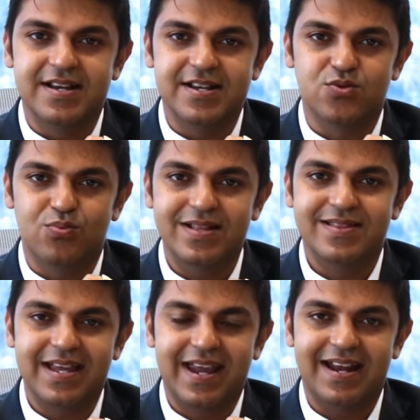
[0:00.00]
is when
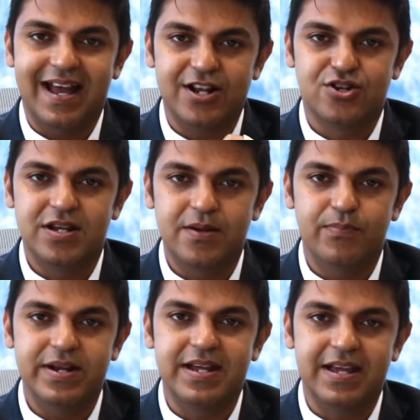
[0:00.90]
they can actually
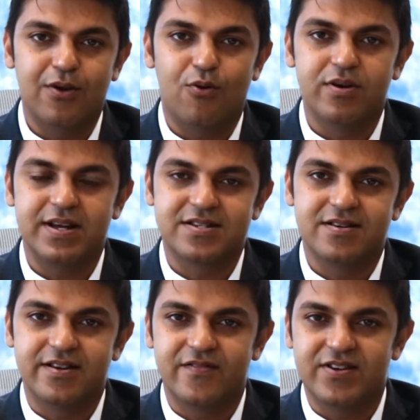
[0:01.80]
be taking on
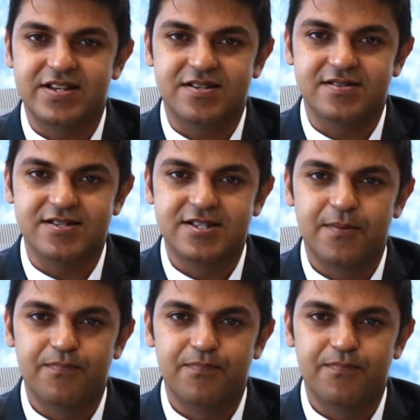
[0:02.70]
external investors.